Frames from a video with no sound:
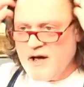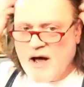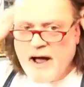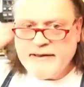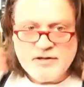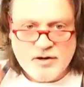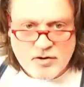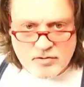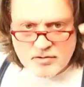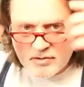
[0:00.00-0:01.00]
Uh, you
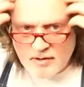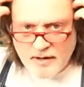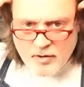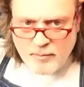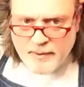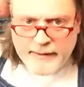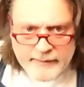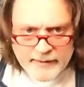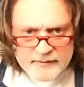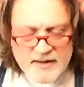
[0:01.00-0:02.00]
know, I hope I,
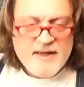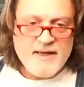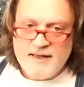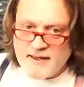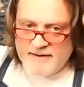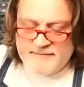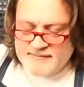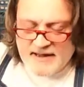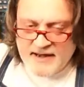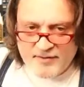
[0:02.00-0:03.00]
I, I
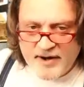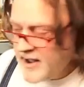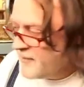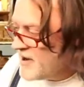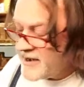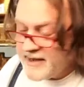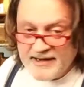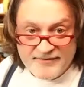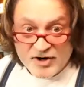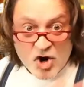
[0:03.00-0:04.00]
anyway. I'm not going to
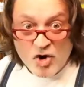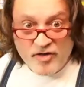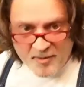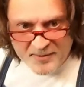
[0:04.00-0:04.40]
even go there.